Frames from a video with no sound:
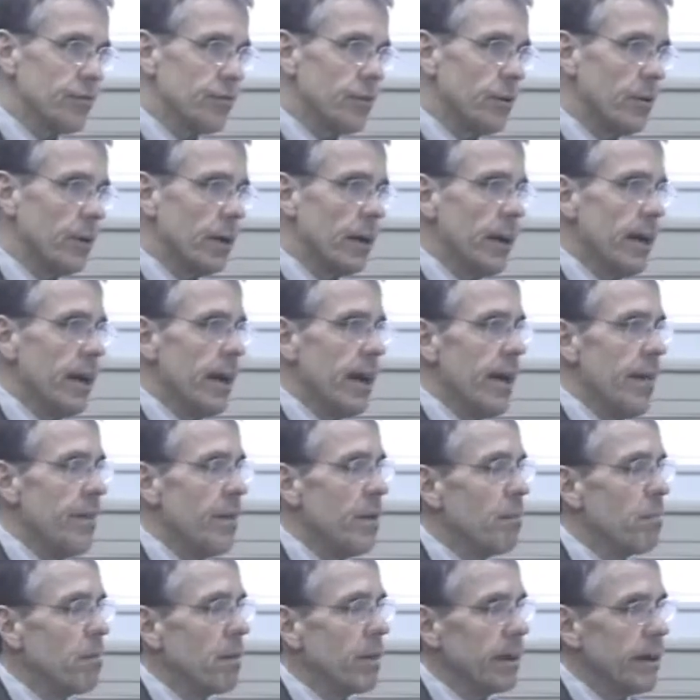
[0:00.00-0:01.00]
So
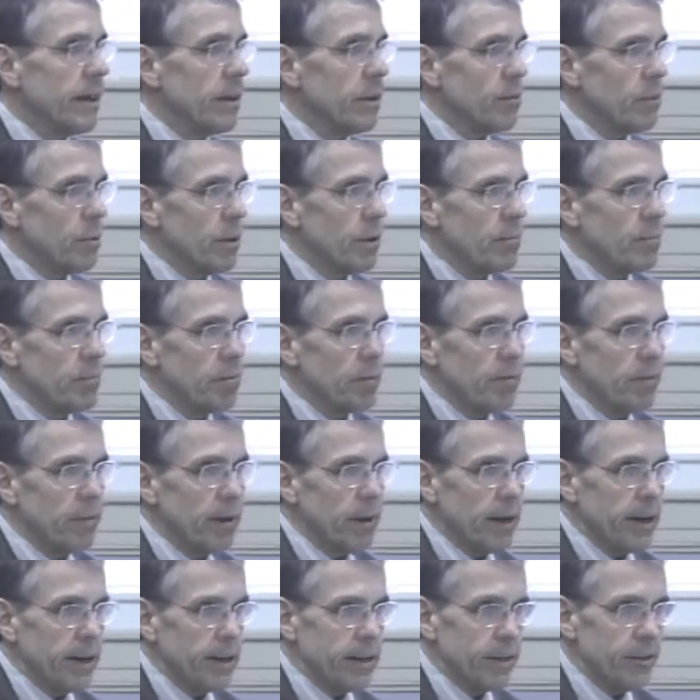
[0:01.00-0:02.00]
the plan we've
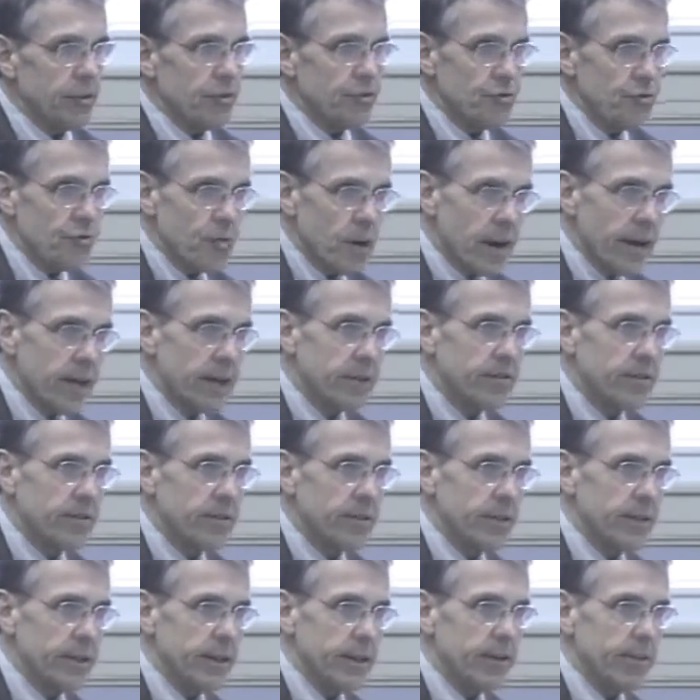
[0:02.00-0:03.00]
provided tries
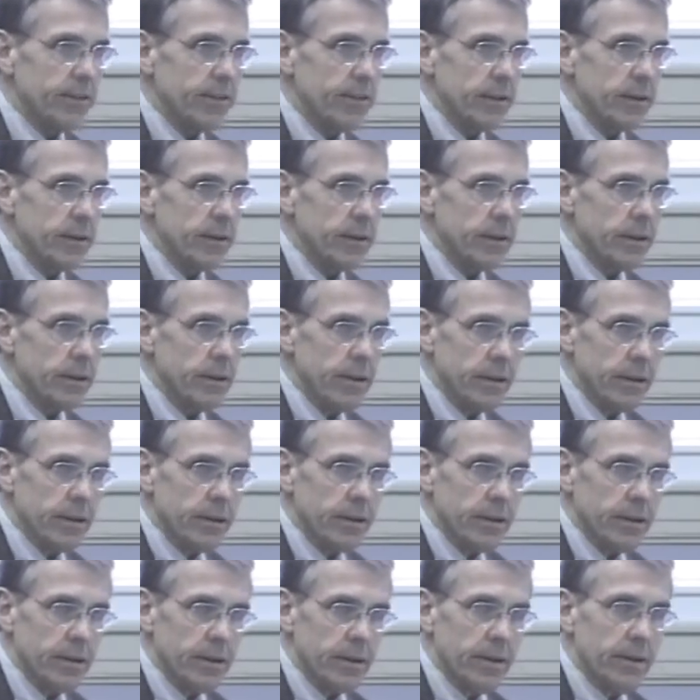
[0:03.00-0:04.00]
to even,
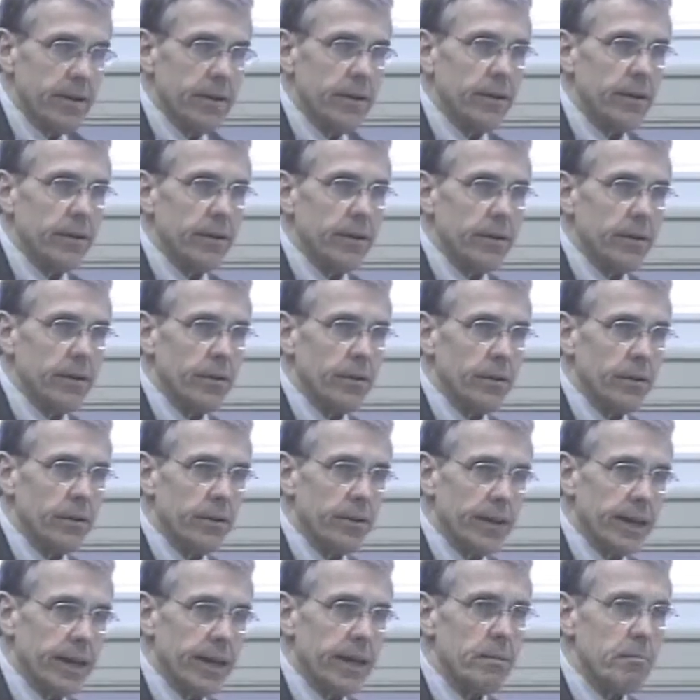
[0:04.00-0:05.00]
you know,
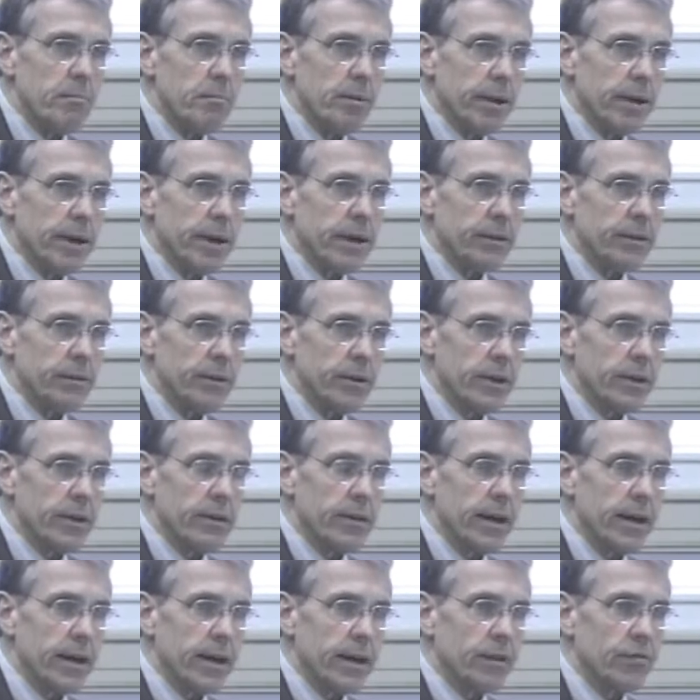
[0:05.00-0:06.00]
the impact on
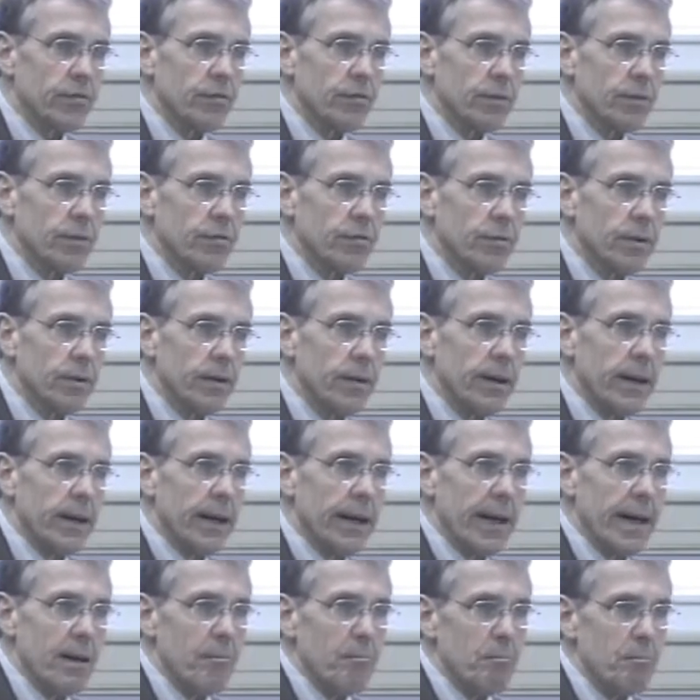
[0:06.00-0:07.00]
taxes,
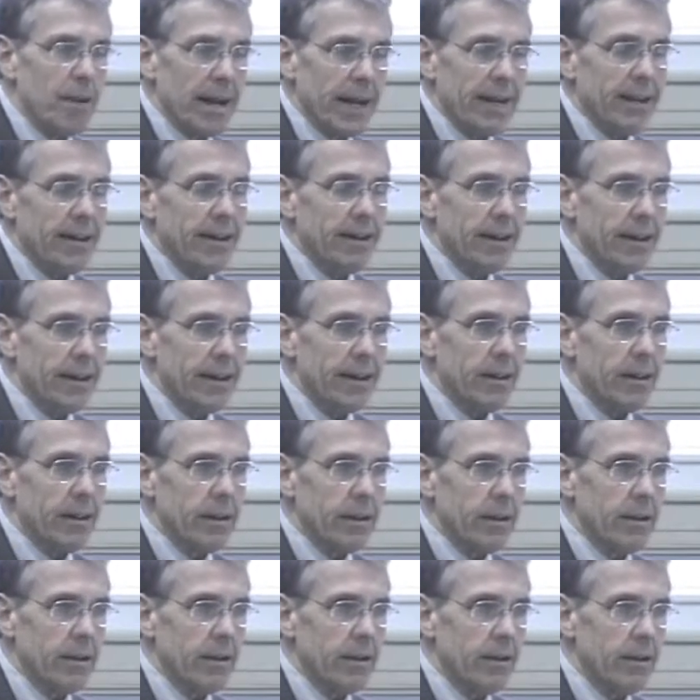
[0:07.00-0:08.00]
maintain
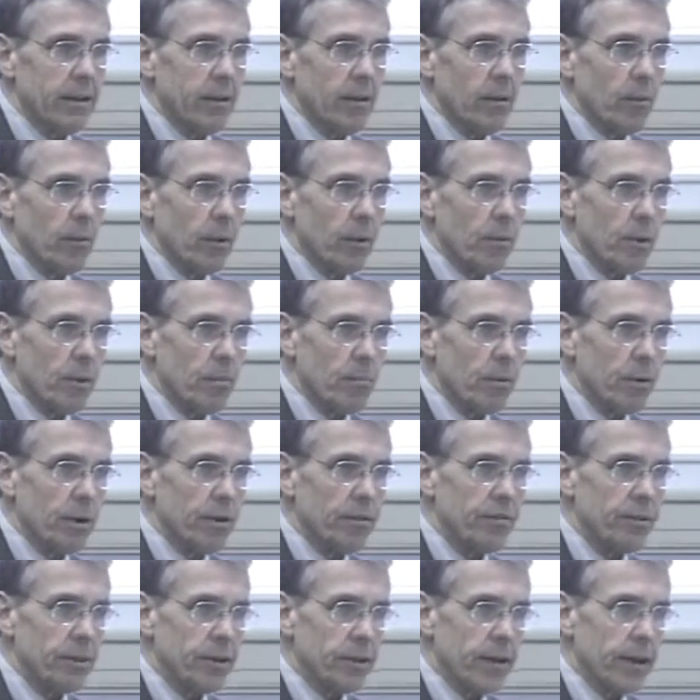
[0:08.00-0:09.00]
what we
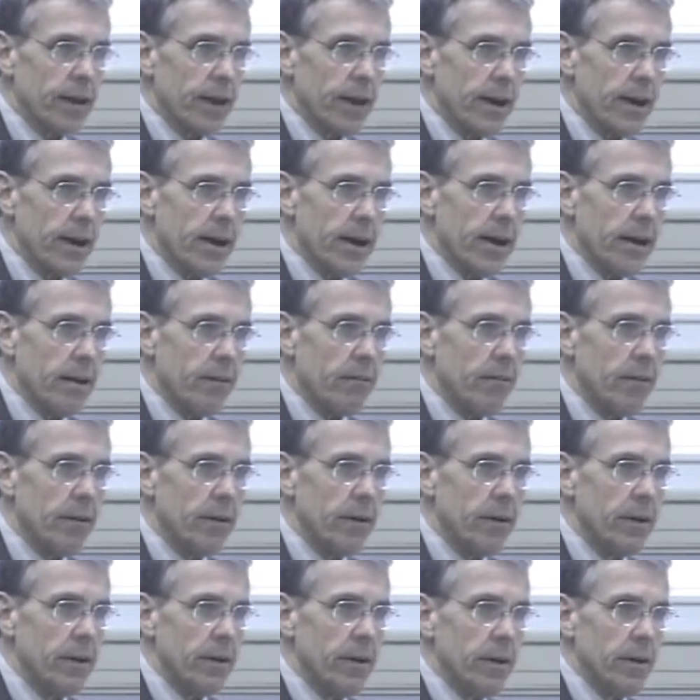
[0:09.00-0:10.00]
presently have
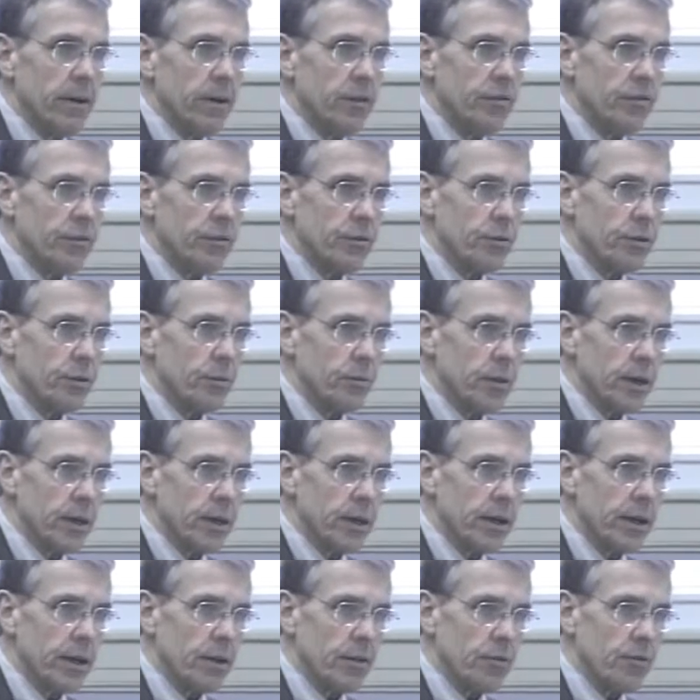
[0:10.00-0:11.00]
so that we
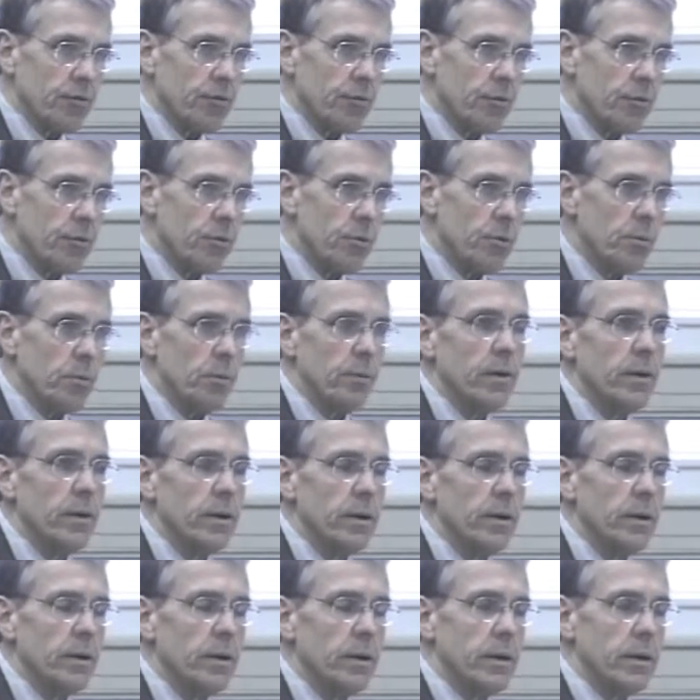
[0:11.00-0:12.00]
get through
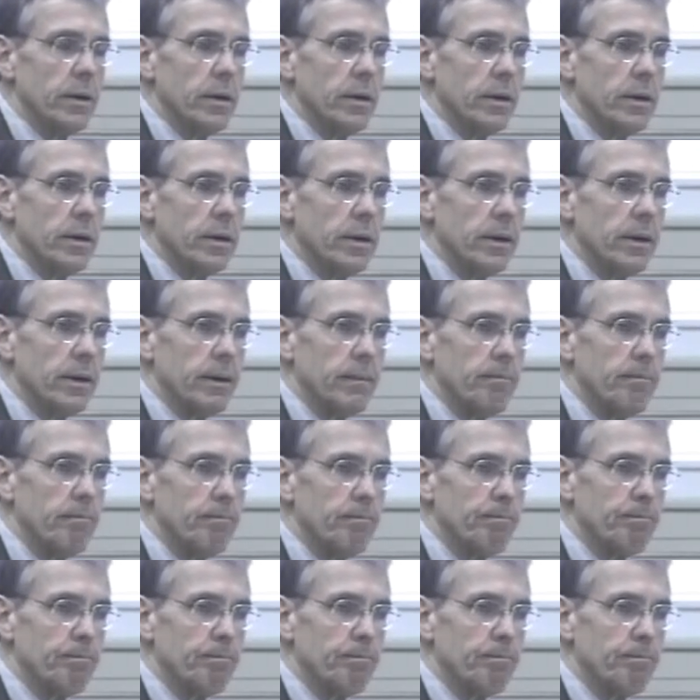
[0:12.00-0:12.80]
um,